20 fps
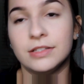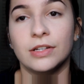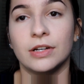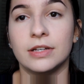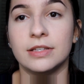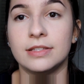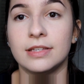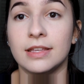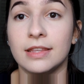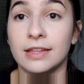it
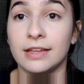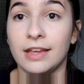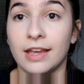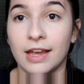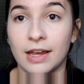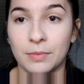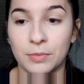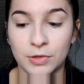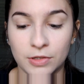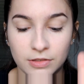does in the
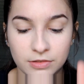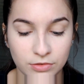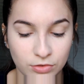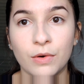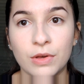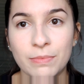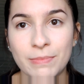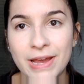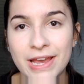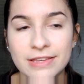camera.
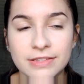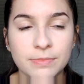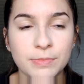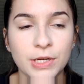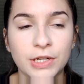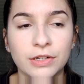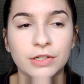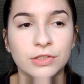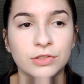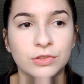With my eyes I'm
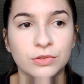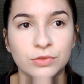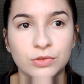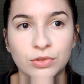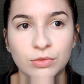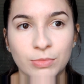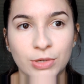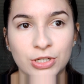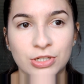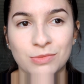not going to do
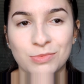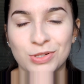too much.